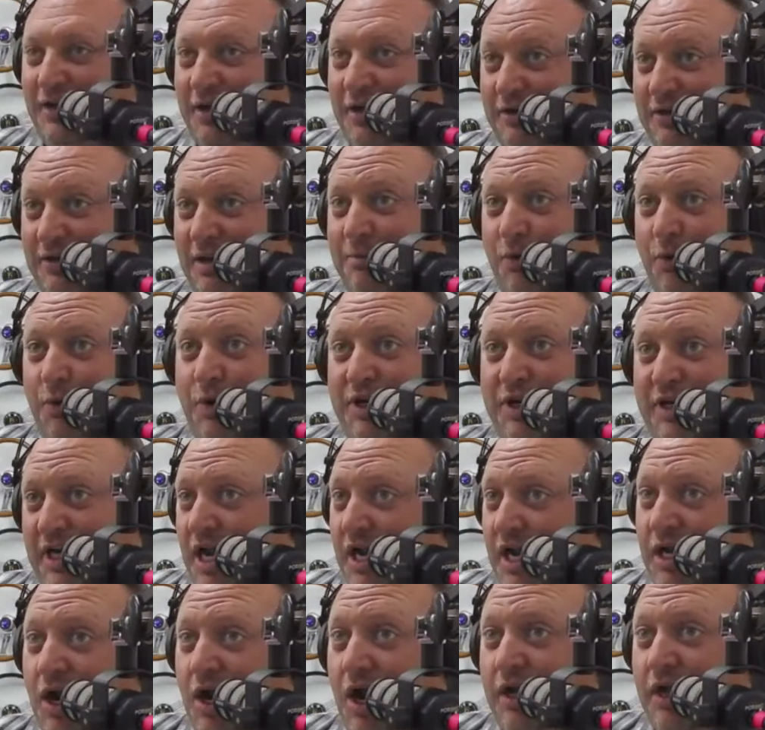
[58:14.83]
number one, you
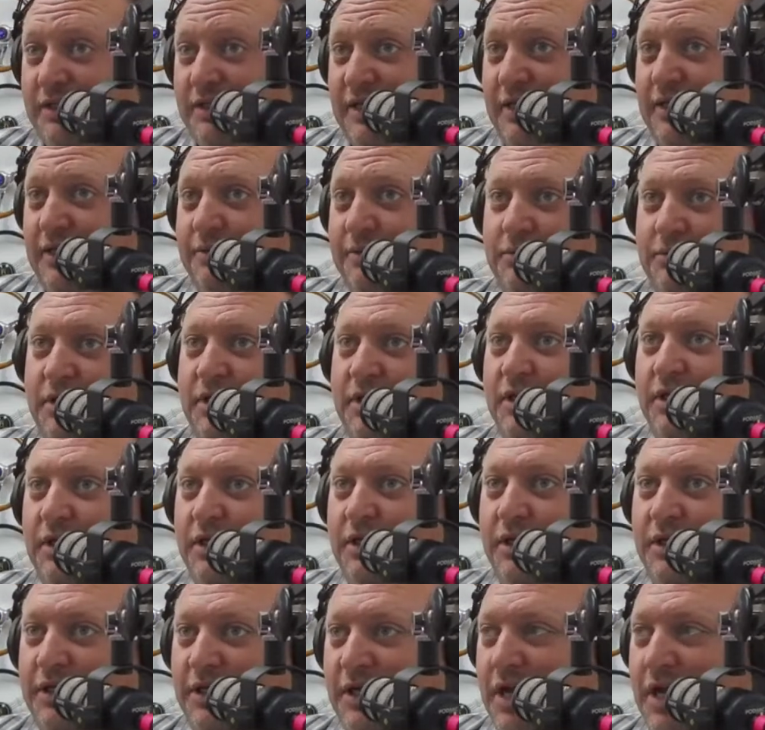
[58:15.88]
got content,
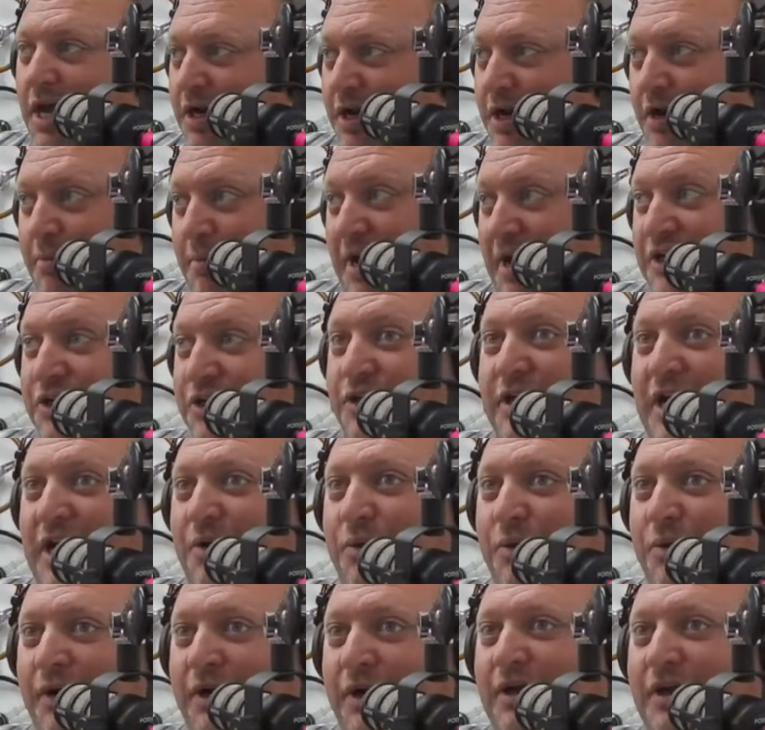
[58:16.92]
you got it on a major
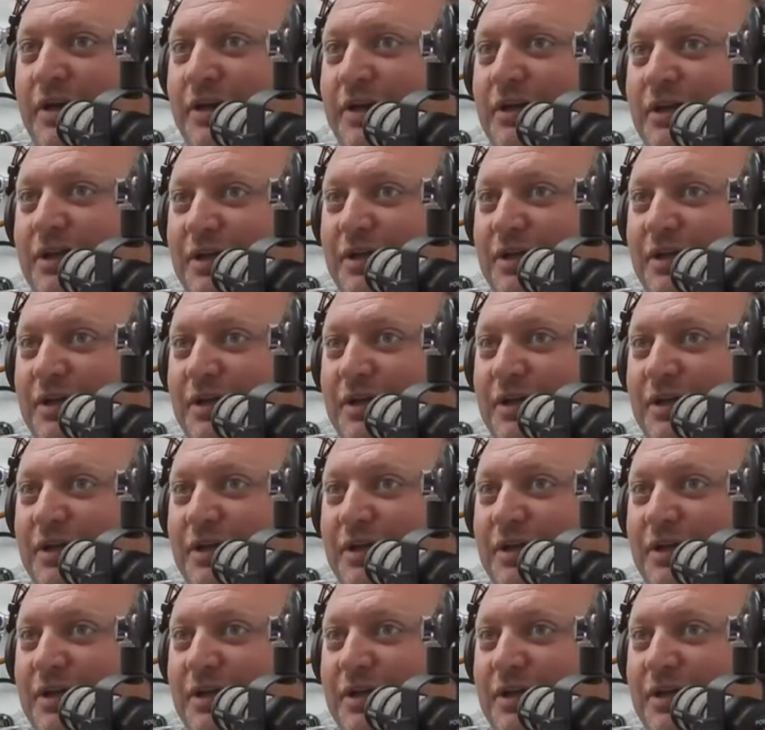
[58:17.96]
network,